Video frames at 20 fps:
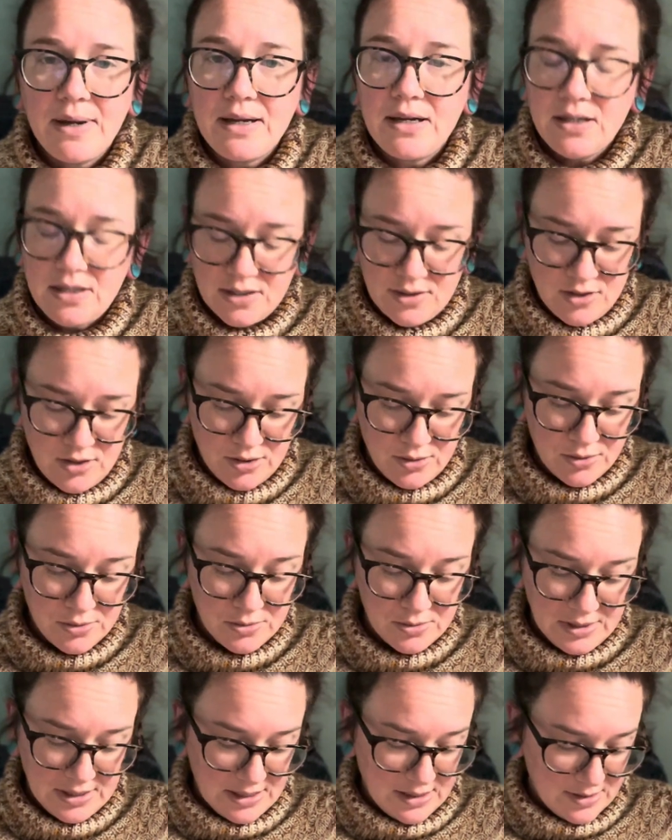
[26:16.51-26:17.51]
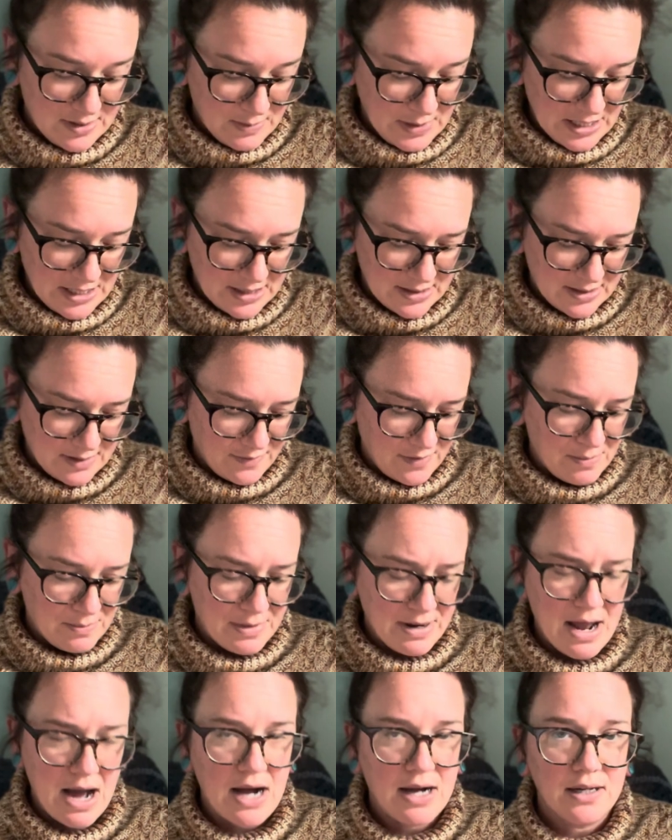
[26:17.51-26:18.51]
going to do with these minis if I'm
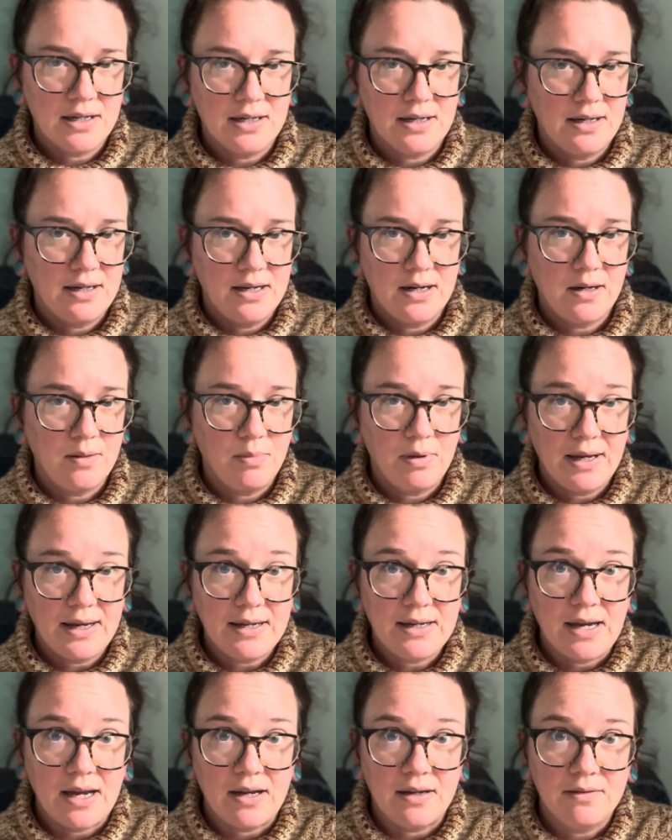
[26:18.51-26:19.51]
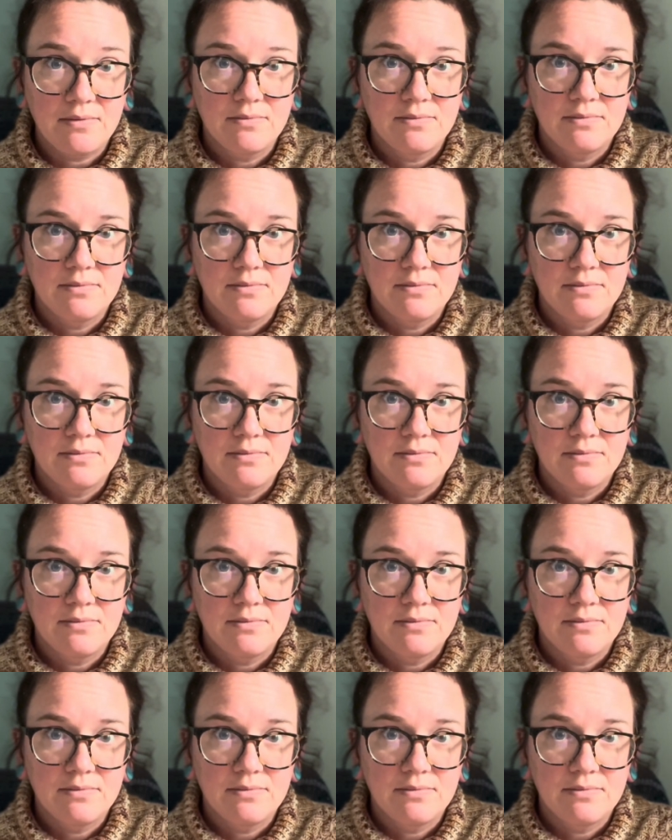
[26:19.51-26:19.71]
not going to knit a blanket?